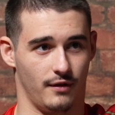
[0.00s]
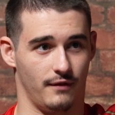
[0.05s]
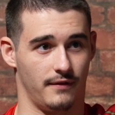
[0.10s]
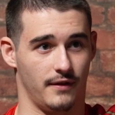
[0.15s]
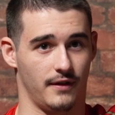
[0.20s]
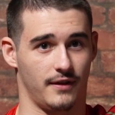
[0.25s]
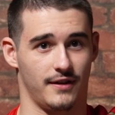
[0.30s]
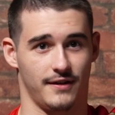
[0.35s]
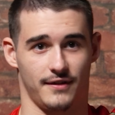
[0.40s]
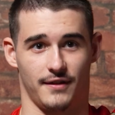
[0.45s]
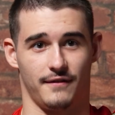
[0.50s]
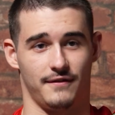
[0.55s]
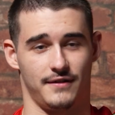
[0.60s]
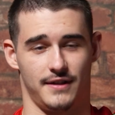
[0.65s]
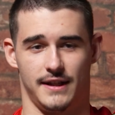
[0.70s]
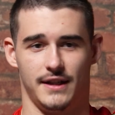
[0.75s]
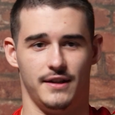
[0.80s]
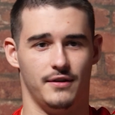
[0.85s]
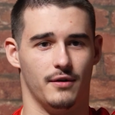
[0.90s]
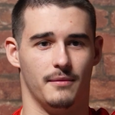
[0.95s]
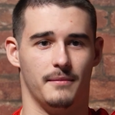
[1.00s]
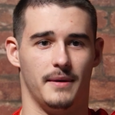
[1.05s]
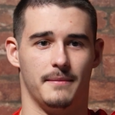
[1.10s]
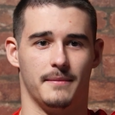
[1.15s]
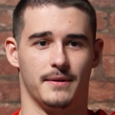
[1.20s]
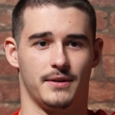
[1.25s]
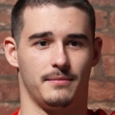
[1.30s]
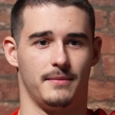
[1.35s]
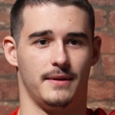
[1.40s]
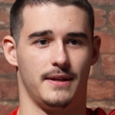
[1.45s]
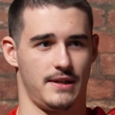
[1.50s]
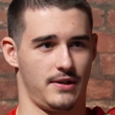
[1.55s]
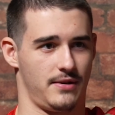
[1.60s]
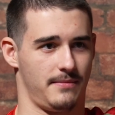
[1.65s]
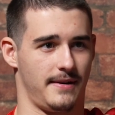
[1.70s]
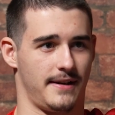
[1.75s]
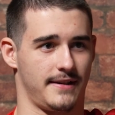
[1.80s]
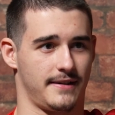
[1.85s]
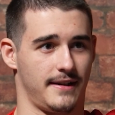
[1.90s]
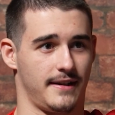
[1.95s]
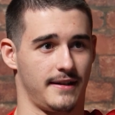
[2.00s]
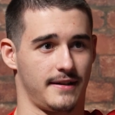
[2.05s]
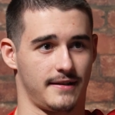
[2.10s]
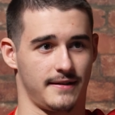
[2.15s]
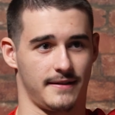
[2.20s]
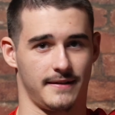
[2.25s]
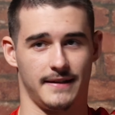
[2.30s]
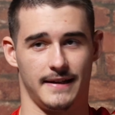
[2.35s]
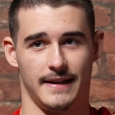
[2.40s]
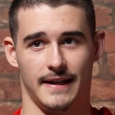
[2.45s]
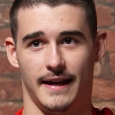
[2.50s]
go for it, because obviously you don't make much money in gymnastics.